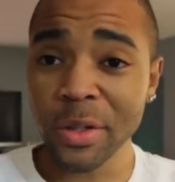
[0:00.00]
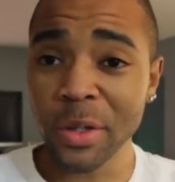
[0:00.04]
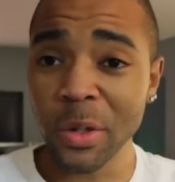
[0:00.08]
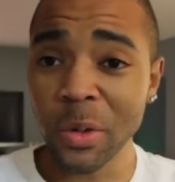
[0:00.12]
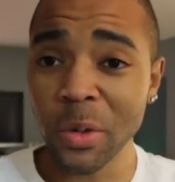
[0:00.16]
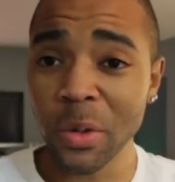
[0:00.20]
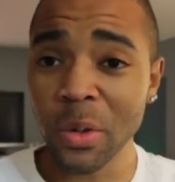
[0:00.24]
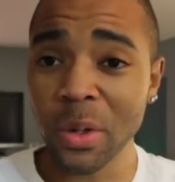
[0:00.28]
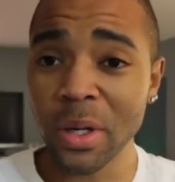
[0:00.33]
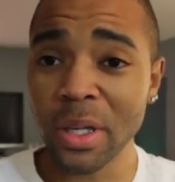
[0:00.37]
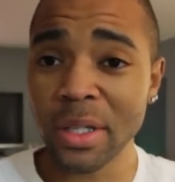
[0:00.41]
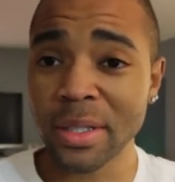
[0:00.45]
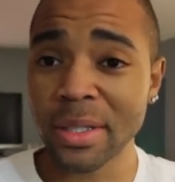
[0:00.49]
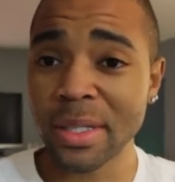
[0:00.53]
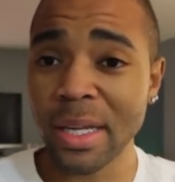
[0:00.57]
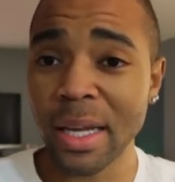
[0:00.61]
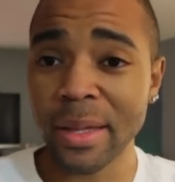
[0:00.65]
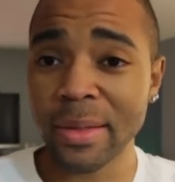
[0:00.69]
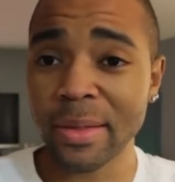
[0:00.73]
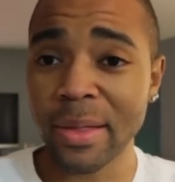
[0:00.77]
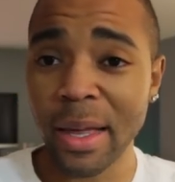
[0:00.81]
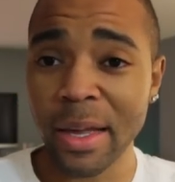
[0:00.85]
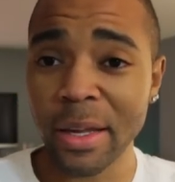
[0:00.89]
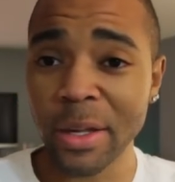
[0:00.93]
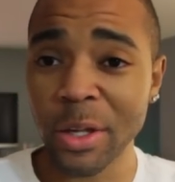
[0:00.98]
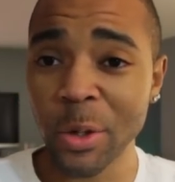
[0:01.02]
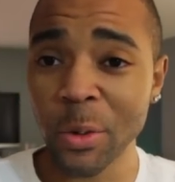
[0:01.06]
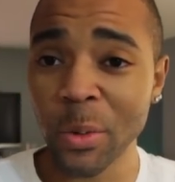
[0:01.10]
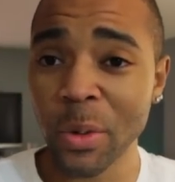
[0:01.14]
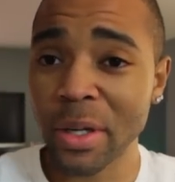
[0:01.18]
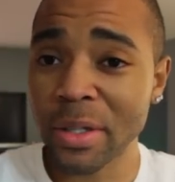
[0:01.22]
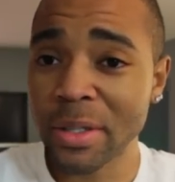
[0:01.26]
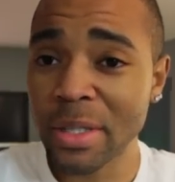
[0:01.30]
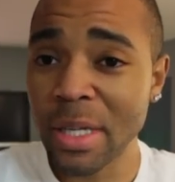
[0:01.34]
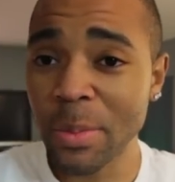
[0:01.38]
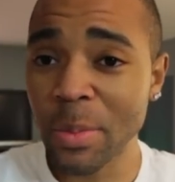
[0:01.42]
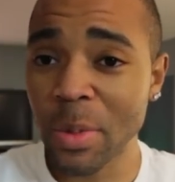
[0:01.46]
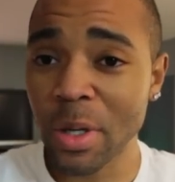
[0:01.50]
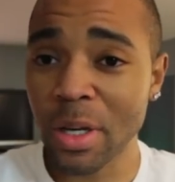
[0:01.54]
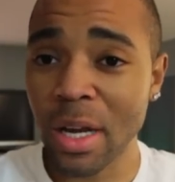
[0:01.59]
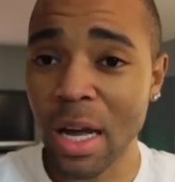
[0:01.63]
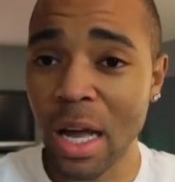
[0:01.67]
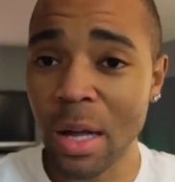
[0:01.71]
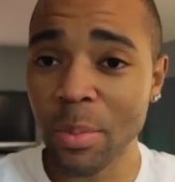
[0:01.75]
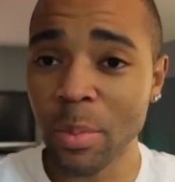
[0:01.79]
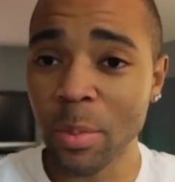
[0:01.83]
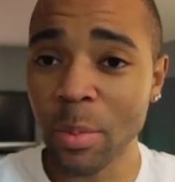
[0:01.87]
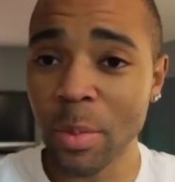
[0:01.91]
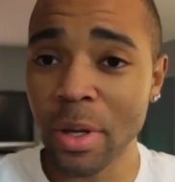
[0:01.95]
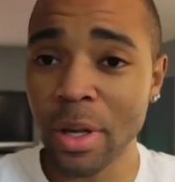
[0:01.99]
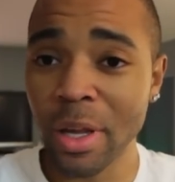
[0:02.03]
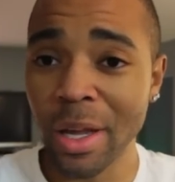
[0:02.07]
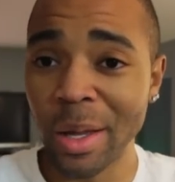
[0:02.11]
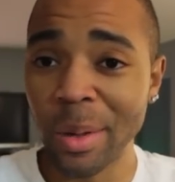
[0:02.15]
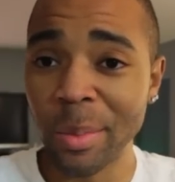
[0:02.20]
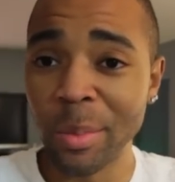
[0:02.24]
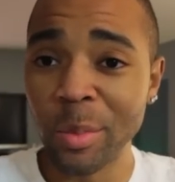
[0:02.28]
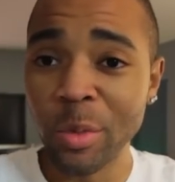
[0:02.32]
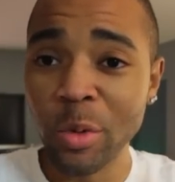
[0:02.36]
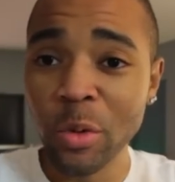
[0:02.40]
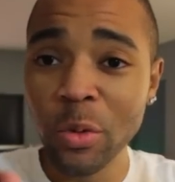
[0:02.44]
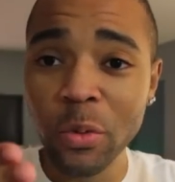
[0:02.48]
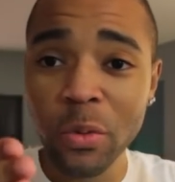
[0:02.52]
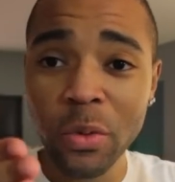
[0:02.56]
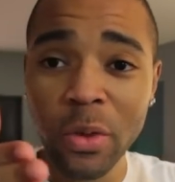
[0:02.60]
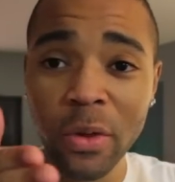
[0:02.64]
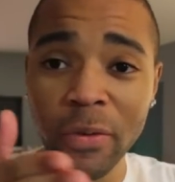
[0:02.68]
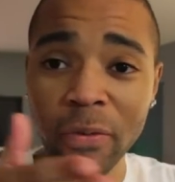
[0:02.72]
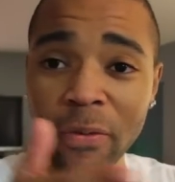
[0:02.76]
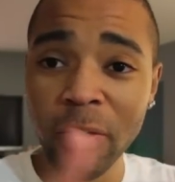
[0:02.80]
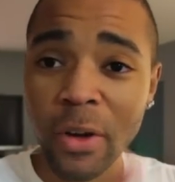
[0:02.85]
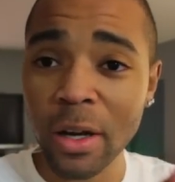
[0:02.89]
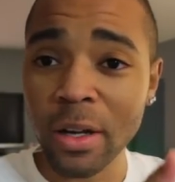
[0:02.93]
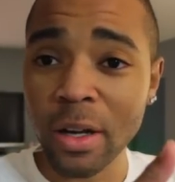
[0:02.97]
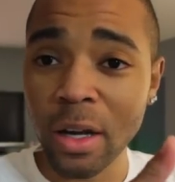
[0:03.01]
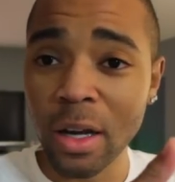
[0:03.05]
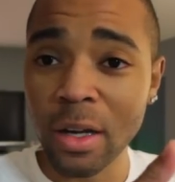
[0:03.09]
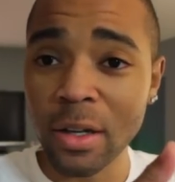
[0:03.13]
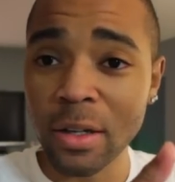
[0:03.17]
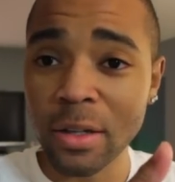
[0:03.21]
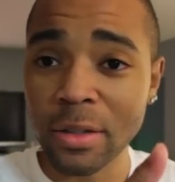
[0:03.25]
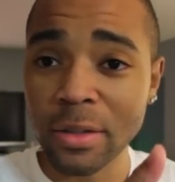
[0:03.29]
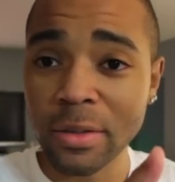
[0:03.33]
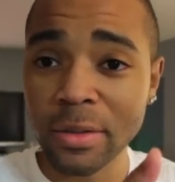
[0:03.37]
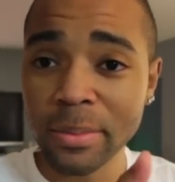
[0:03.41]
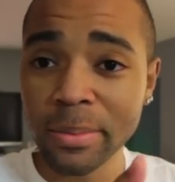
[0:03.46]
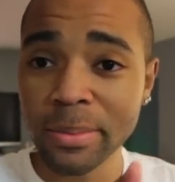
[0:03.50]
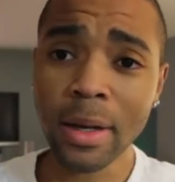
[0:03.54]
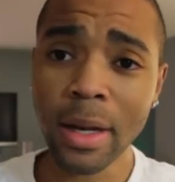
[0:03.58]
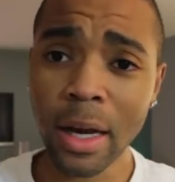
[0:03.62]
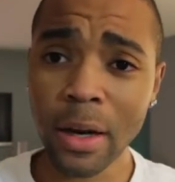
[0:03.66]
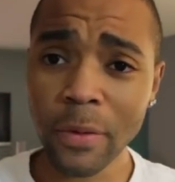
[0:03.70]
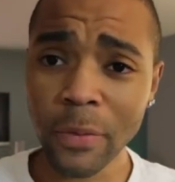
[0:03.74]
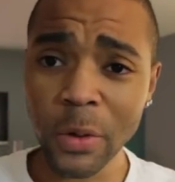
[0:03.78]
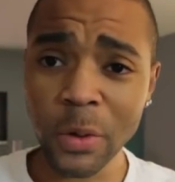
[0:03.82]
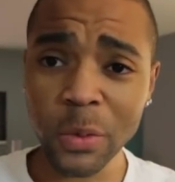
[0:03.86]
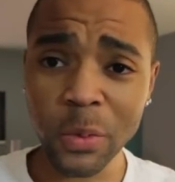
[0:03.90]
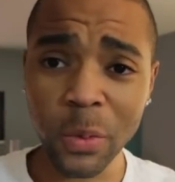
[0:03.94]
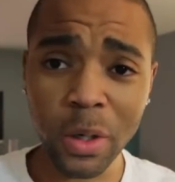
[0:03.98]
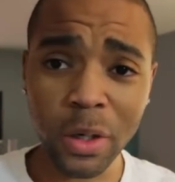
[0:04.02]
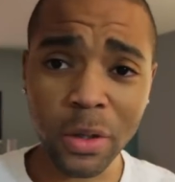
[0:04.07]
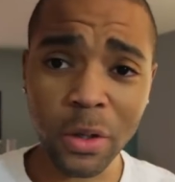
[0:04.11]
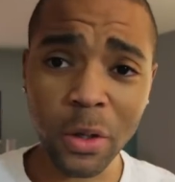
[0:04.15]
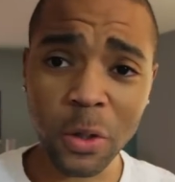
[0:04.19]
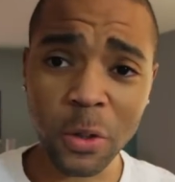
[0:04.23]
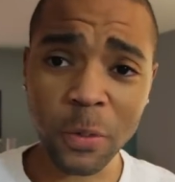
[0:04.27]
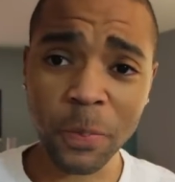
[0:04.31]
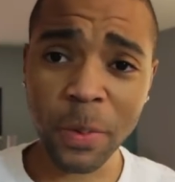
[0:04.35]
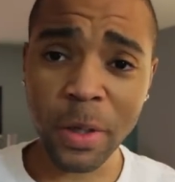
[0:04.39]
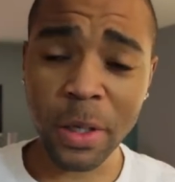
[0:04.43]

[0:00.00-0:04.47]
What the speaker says: to do is say thank you, accept the compliment, and move the fuck on. Now, if he's one of those